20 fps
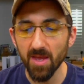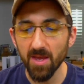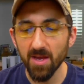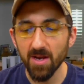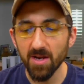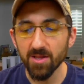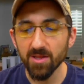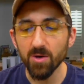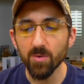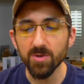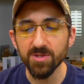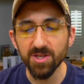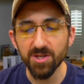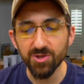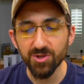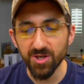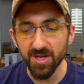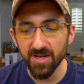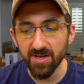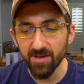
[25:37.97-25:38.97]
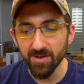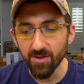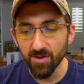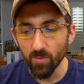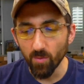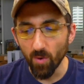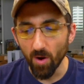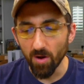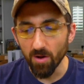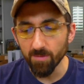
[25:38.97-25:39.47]
There was a chink in the
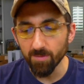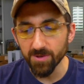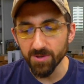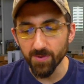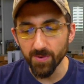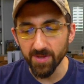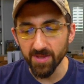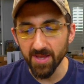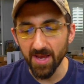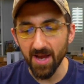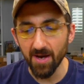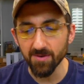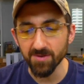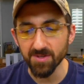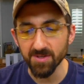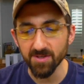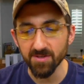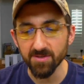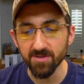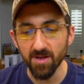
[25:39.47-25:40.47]
wall between the houses,